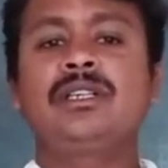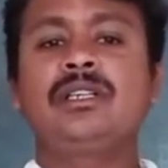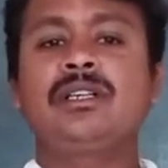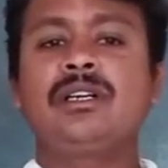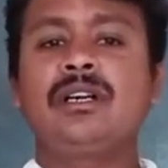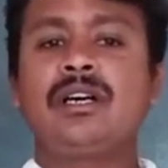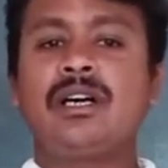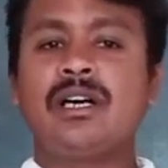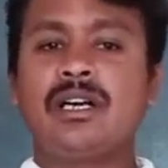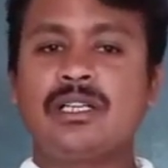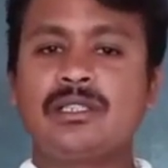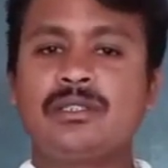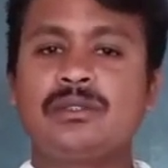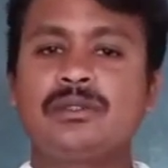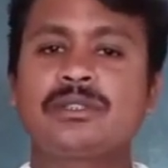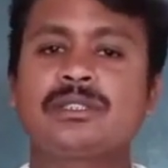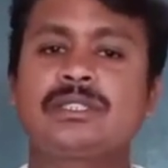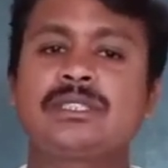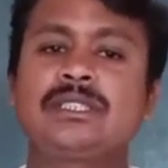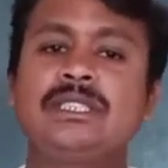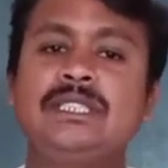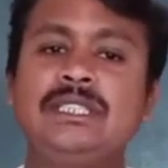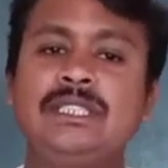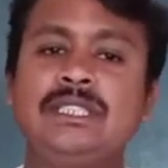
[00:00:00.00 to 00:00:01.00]
all those
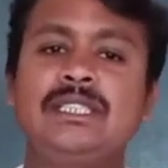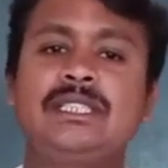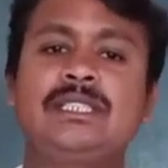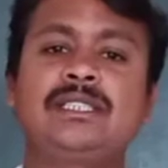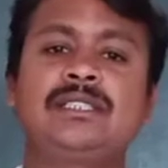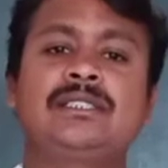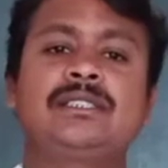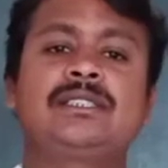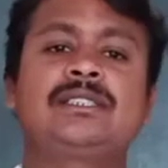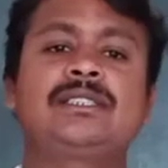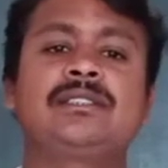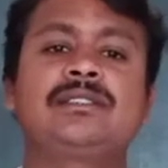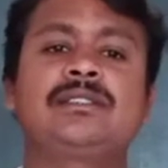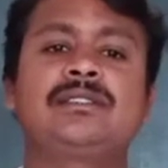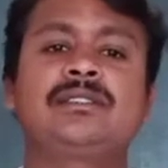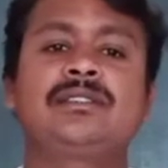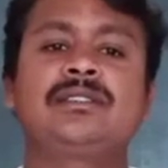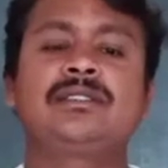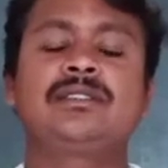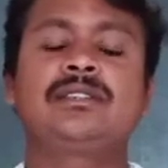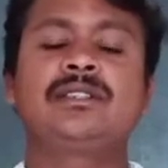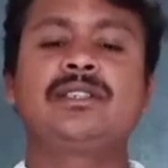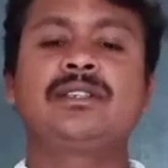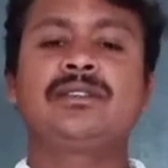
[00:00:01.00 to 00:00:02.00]
details
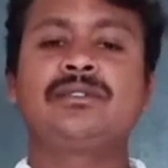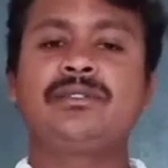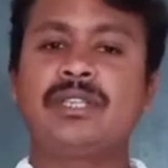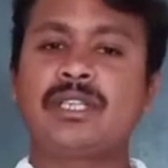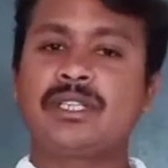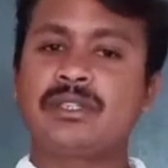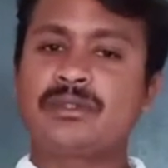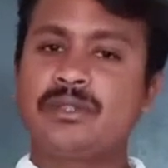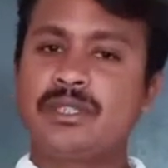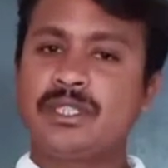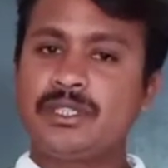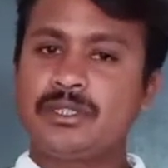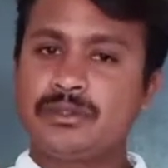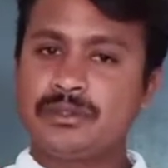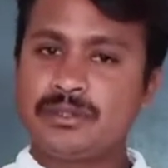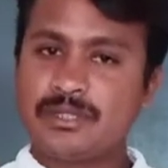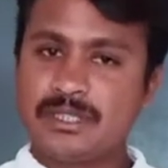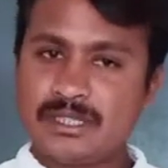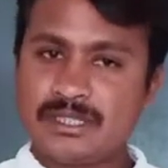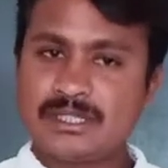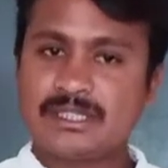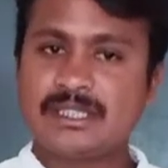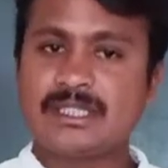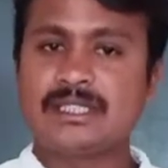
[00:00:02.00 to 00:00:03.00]
we are going to
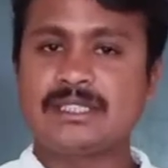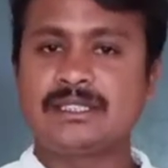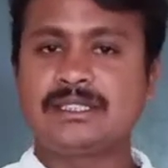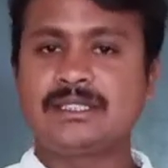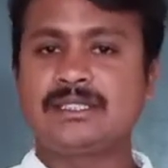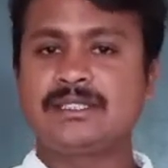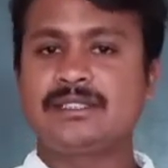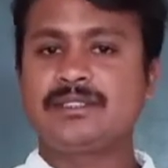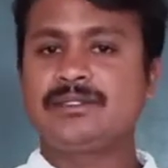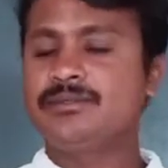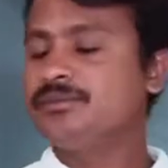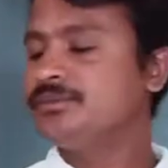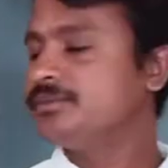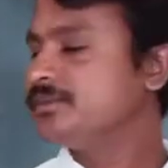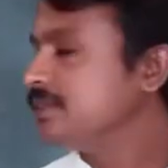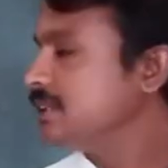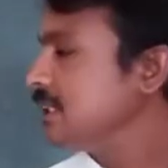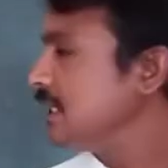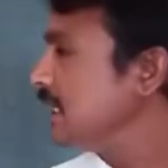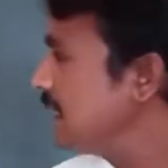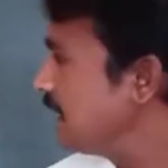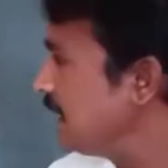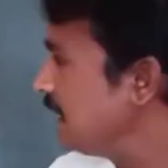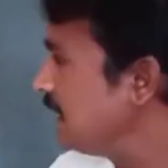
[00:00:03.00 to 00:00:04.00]
discuss
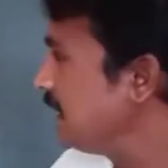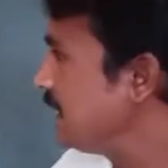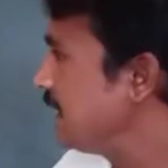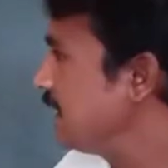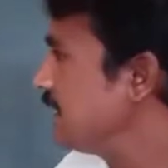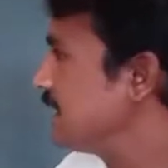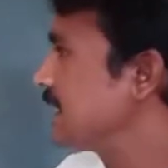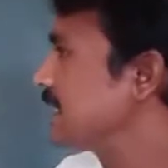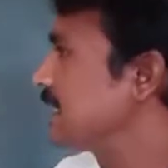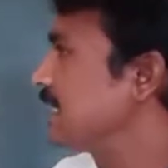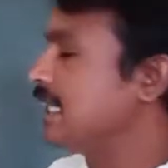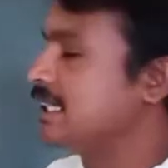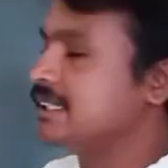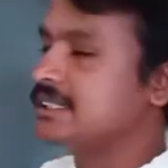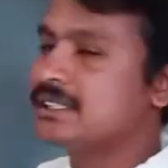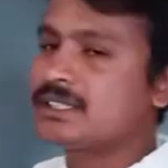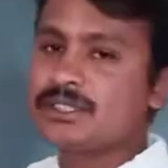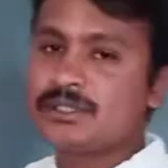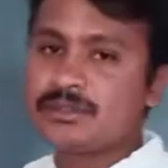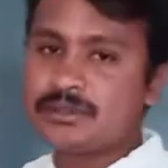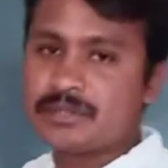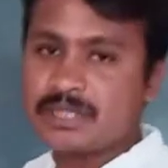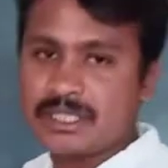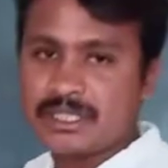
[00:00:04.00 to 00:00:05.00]
in this class
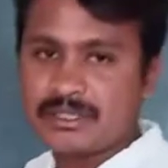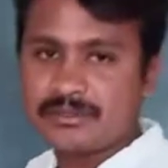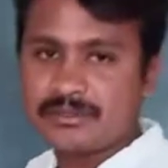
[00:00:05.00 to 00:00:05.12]
today.